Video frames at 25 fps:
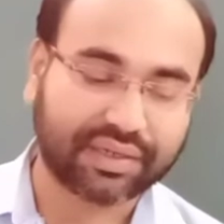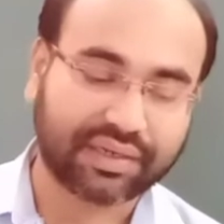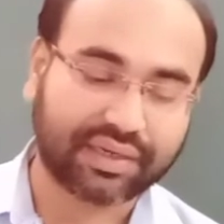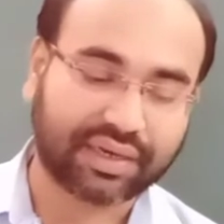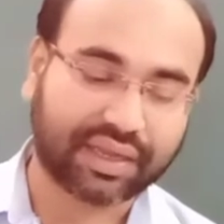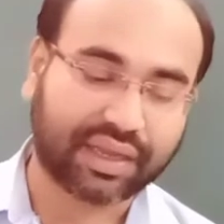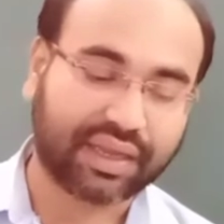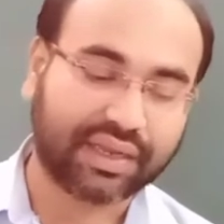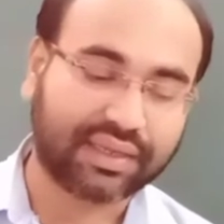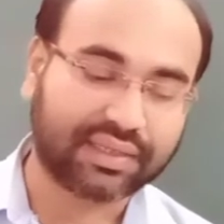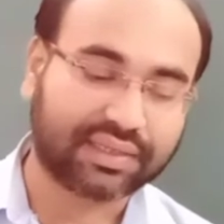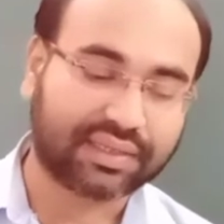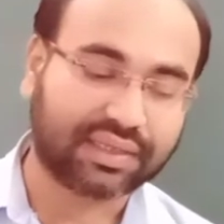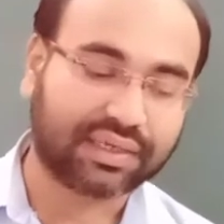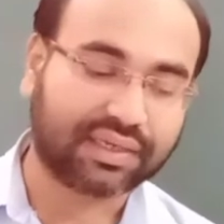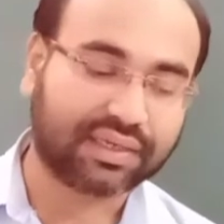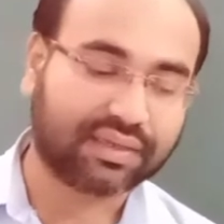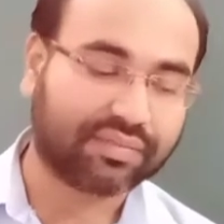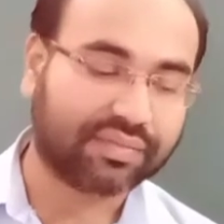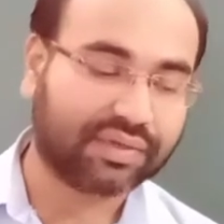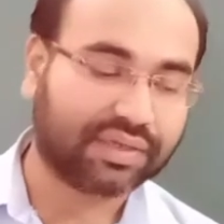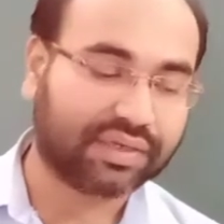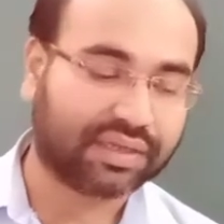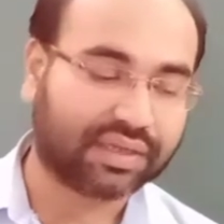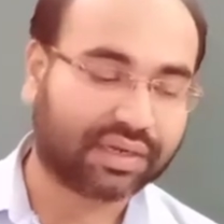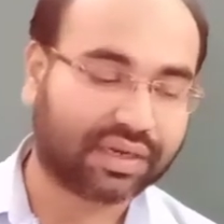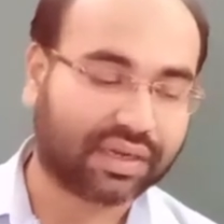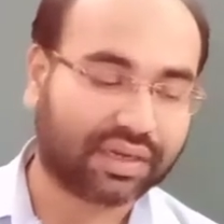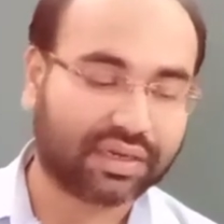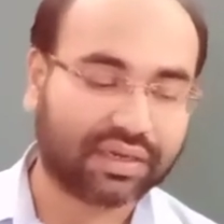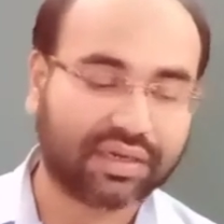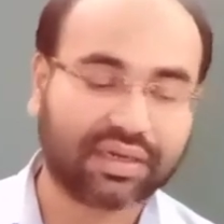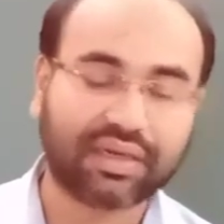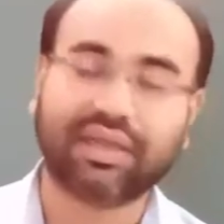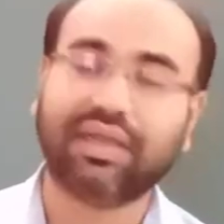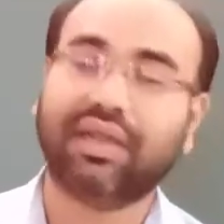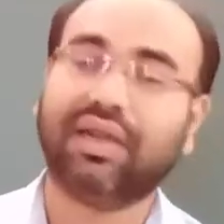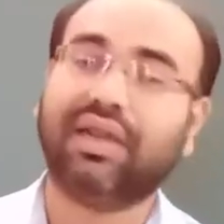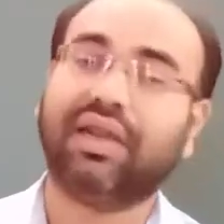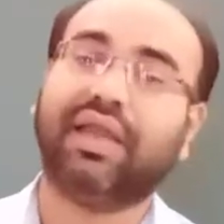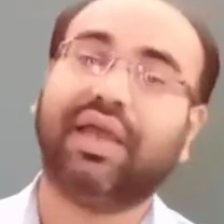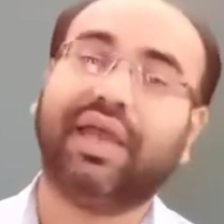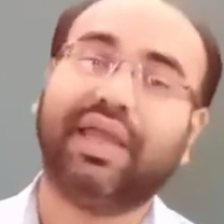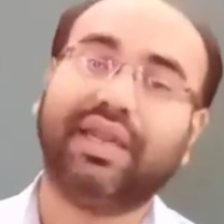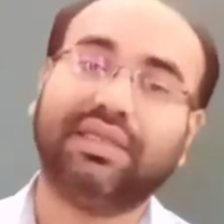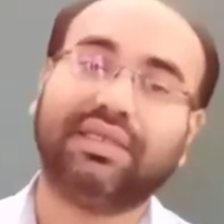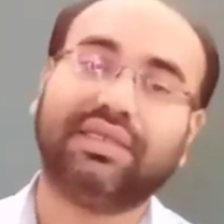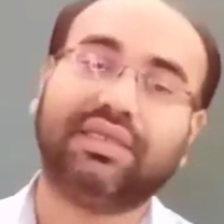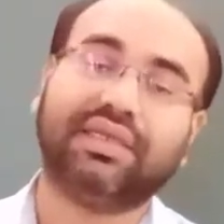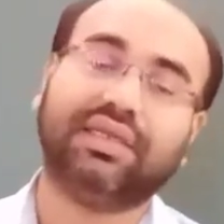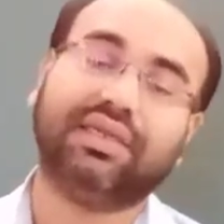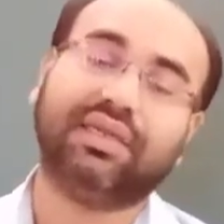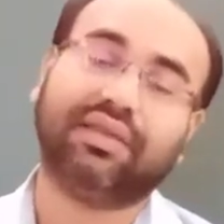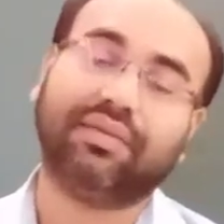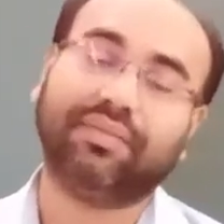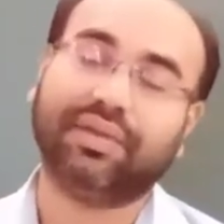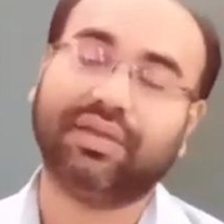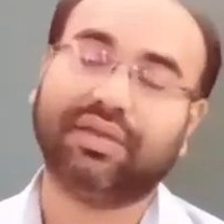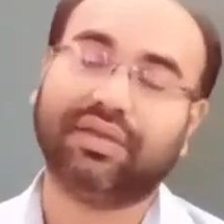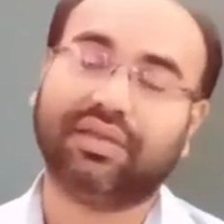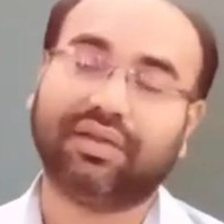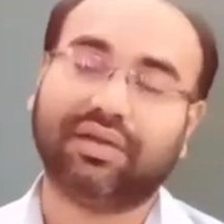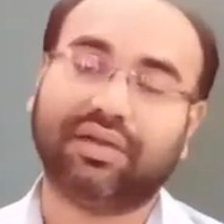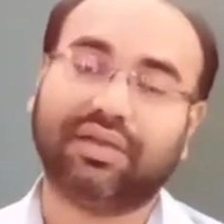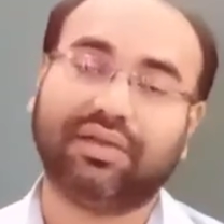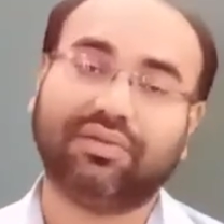8 cm and 9 cm.